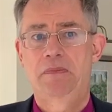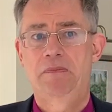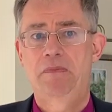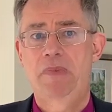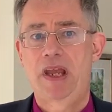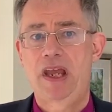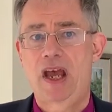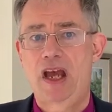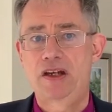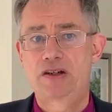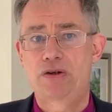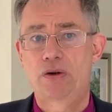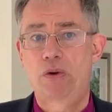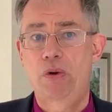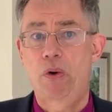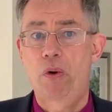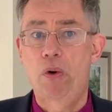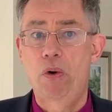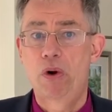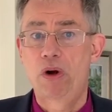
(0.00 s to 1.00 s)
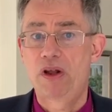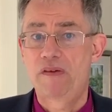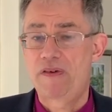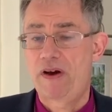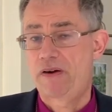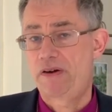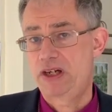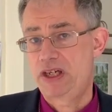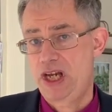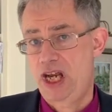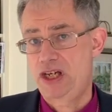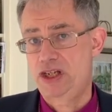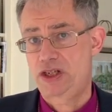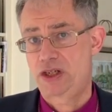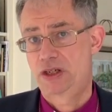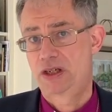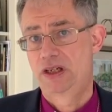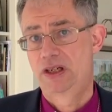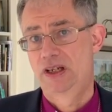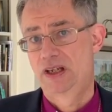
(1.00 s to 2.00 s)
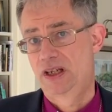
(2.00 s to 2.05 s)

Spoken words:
may I draw all of our attention